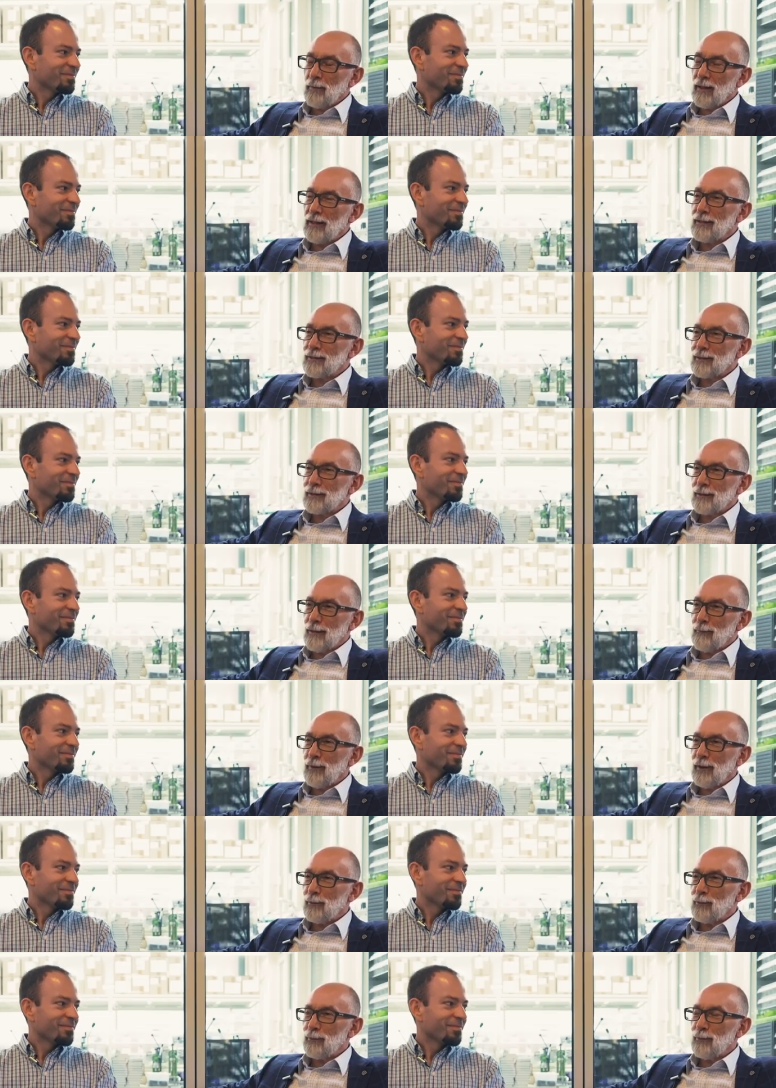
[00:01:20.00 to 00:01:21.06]
Speaker 1: biggest
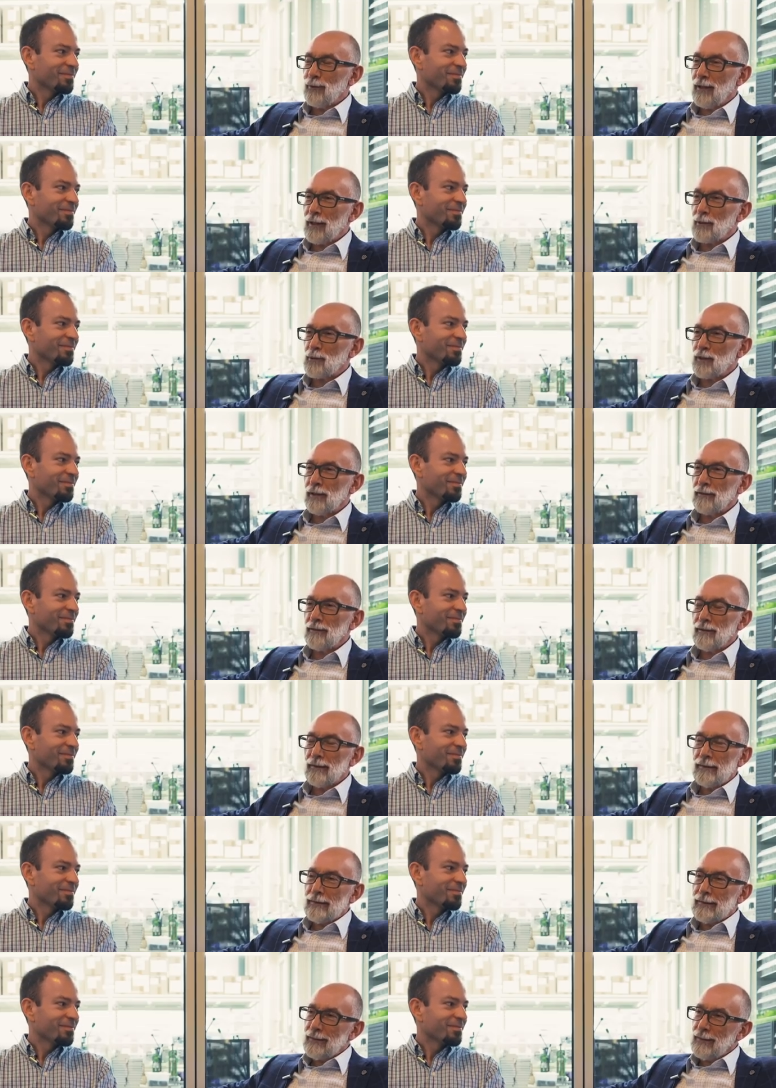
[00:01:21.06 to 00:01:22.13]
Kaweco collection,
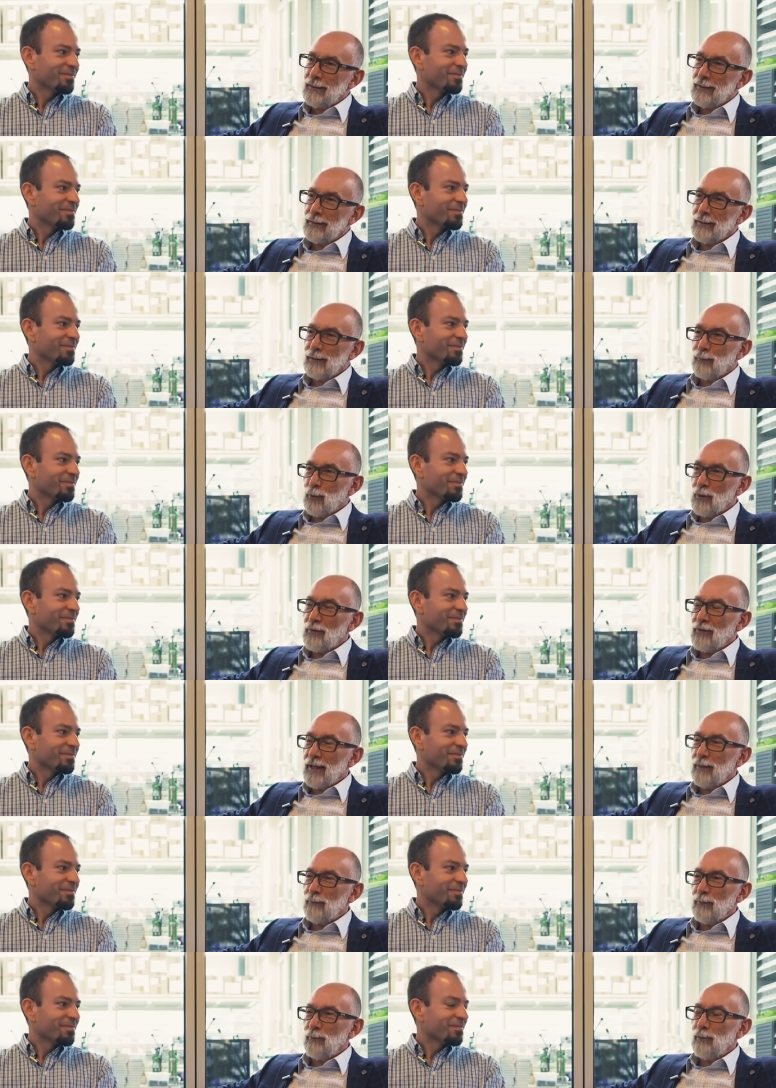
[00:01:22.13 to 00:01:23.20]
and uh, one
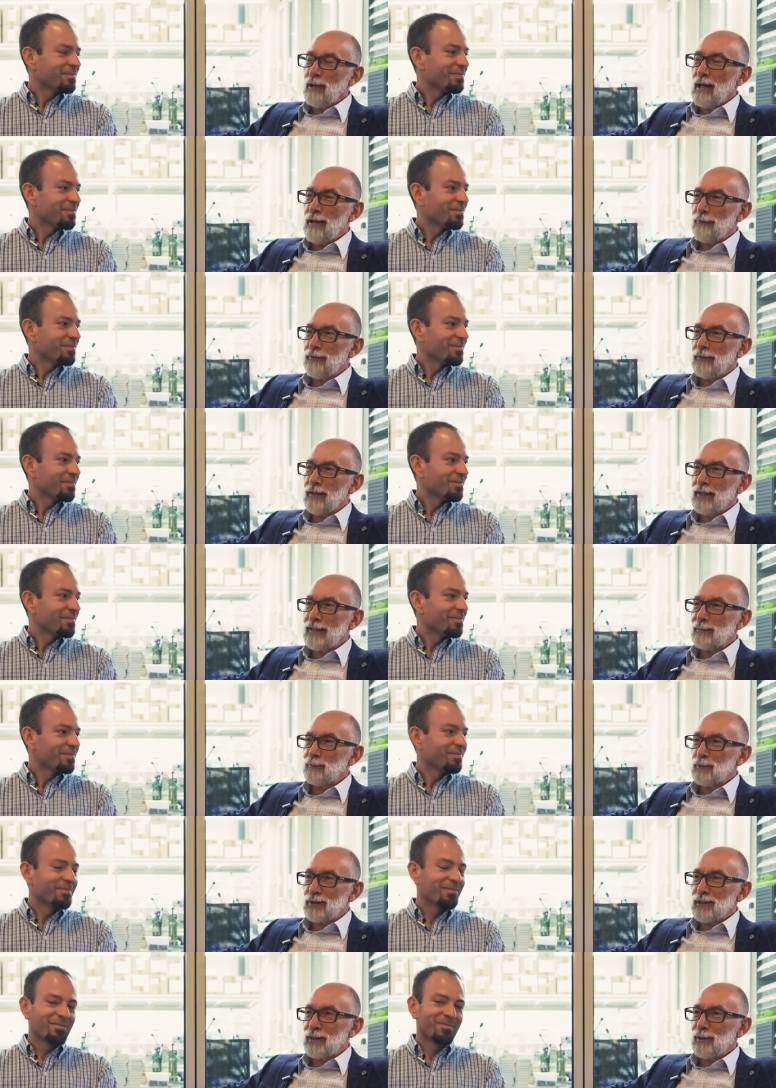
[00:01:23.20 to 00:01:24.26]
day we will have a nice
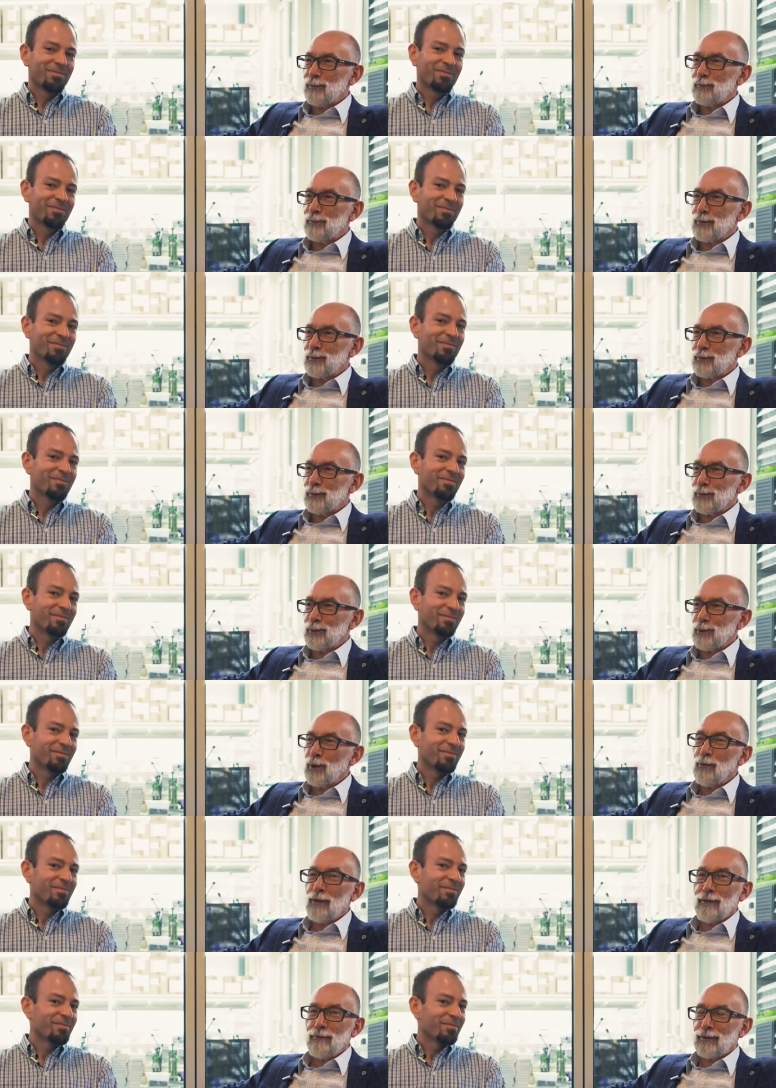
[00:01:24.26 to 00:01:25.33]
museum to
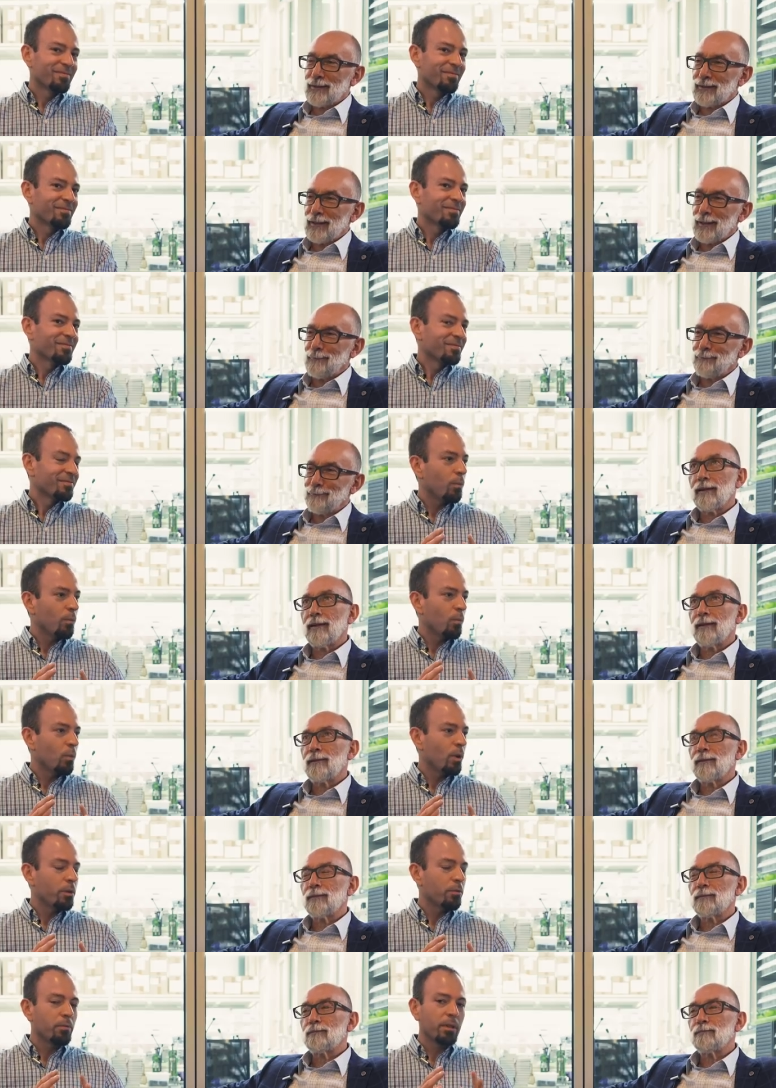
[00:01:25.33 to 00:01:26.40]
show everything.
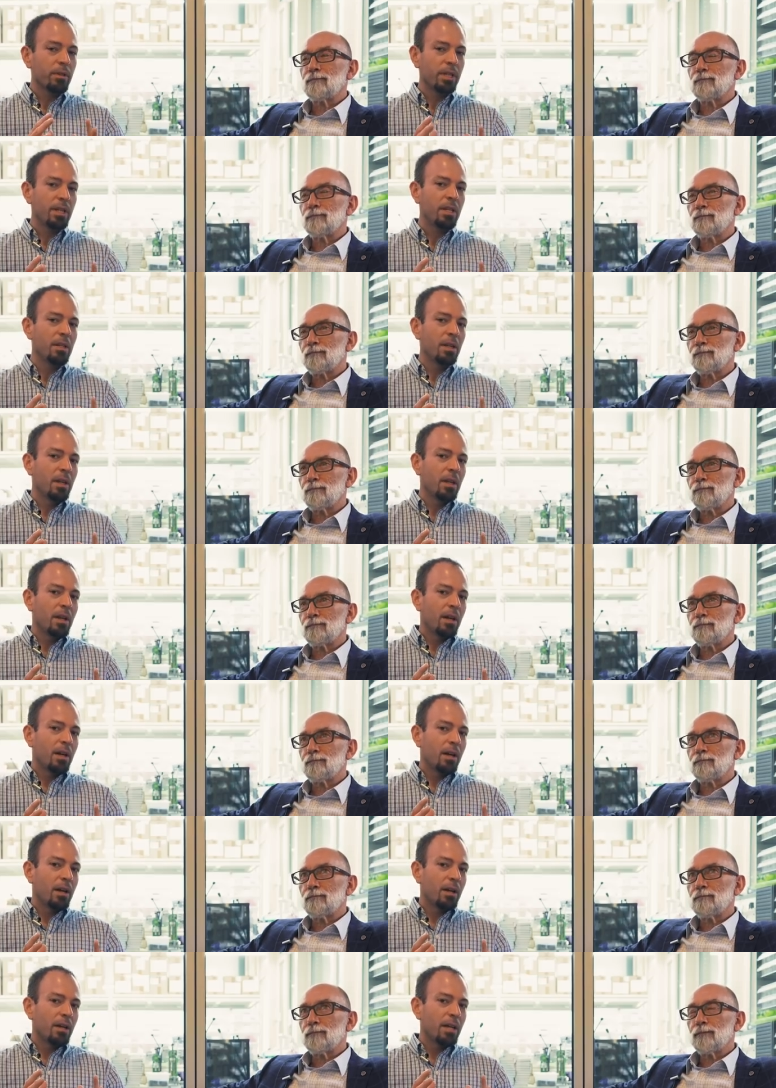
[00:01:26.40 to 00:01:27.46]
Speaker 2: What really
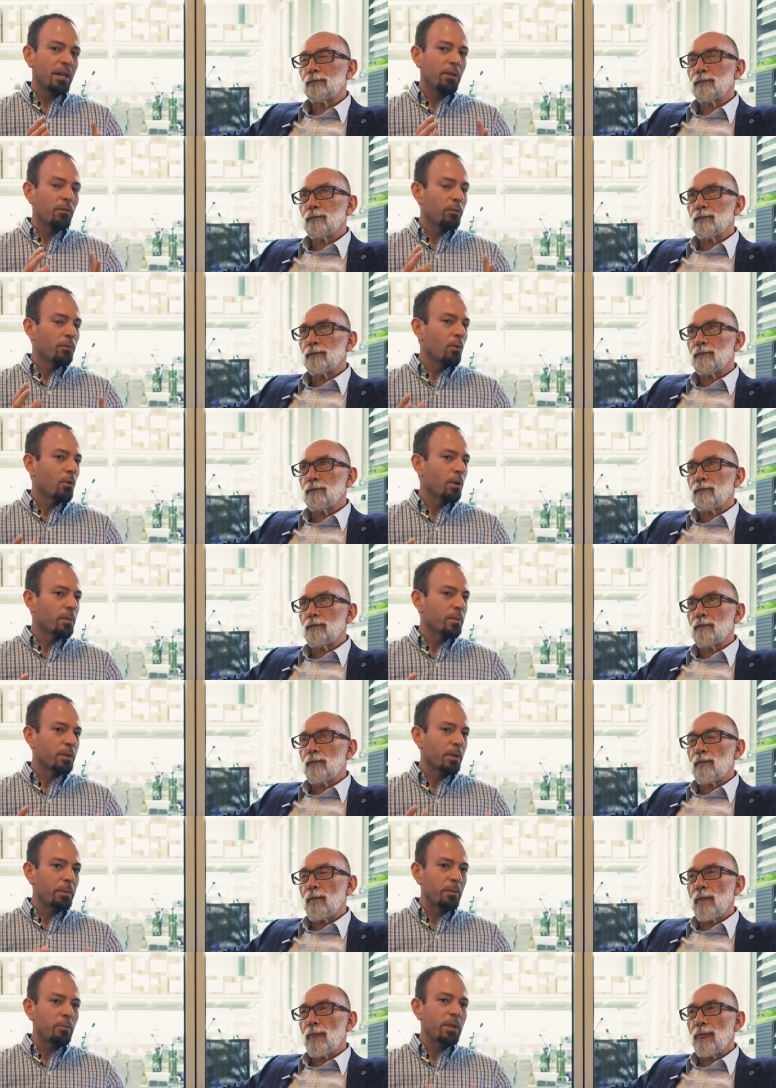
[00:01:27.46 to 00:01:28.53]
uh,
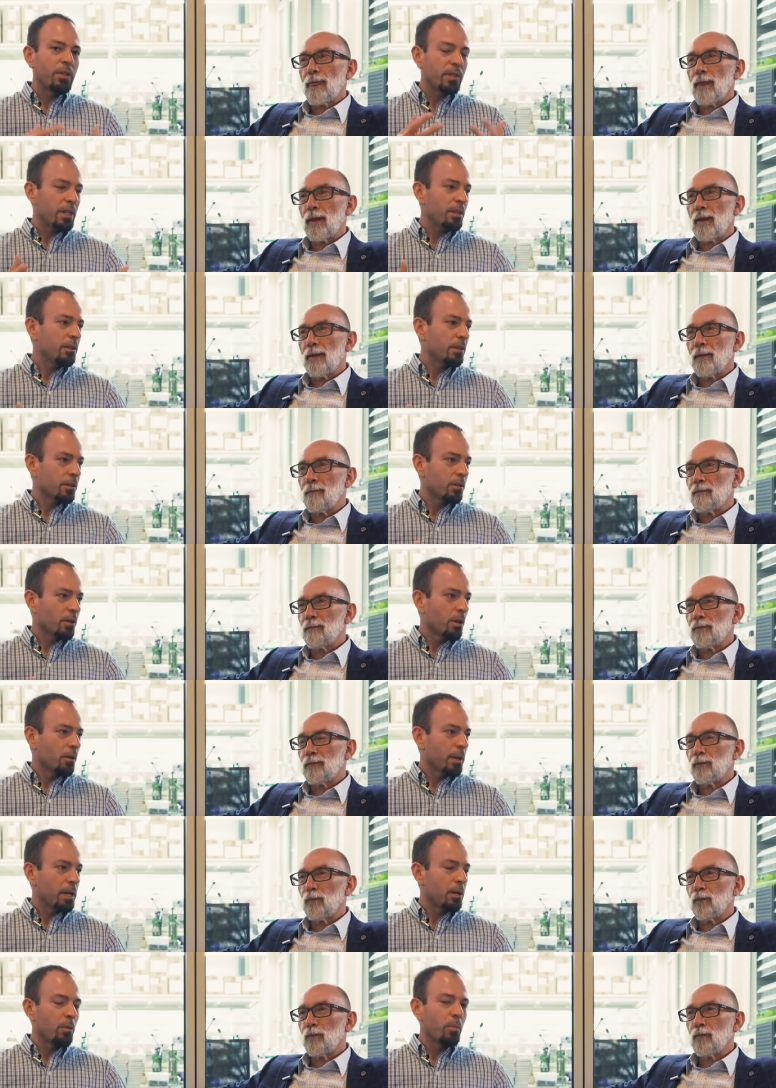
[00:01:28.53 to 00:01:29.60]
informs, I mean, we see the
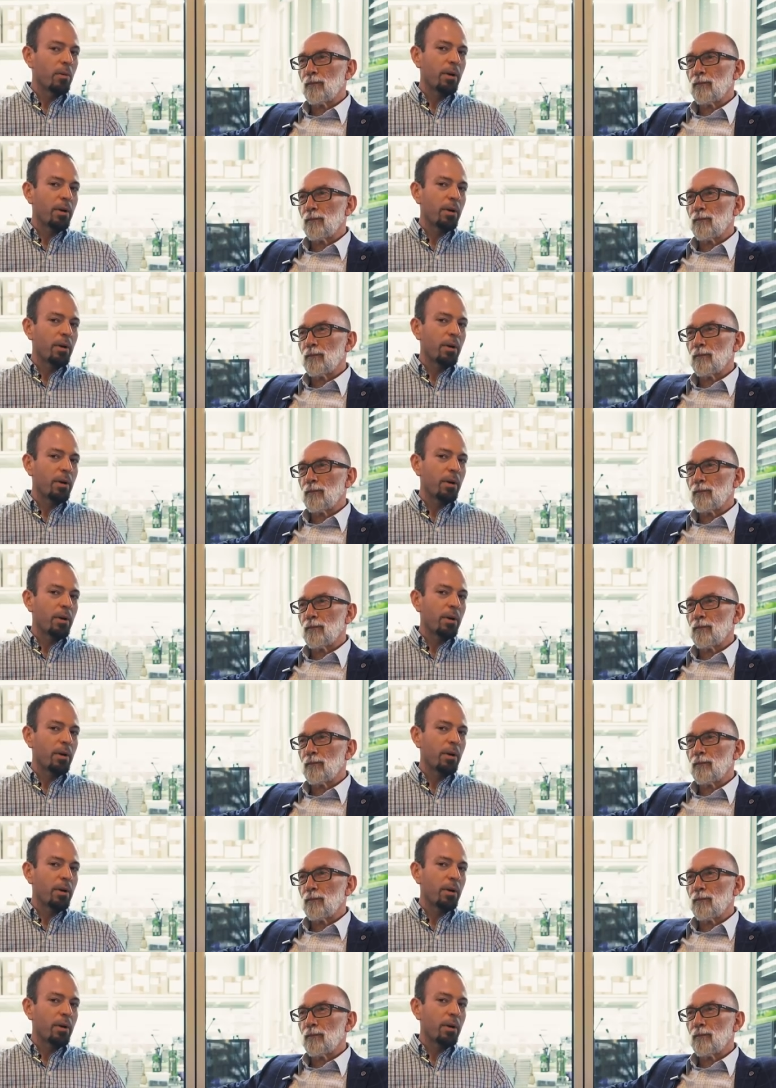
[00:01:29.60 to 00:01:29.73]
Kaweco